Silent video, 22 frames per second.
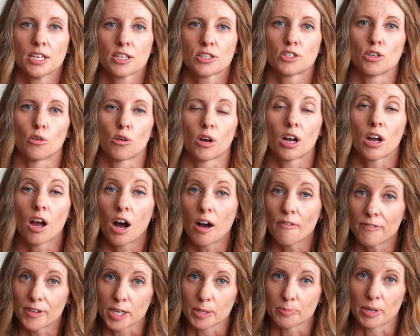So a
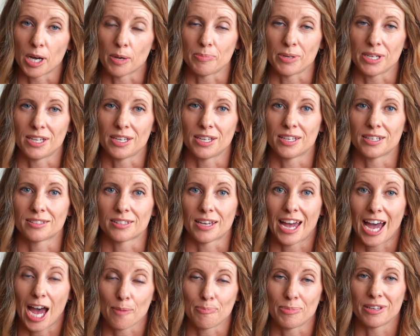confident puppy is
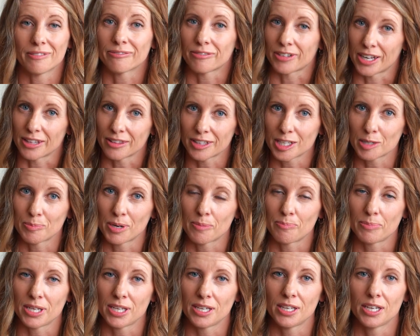a happy, friendly
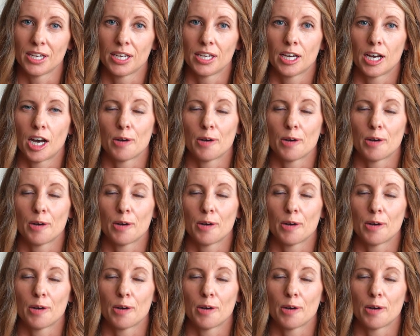puppy.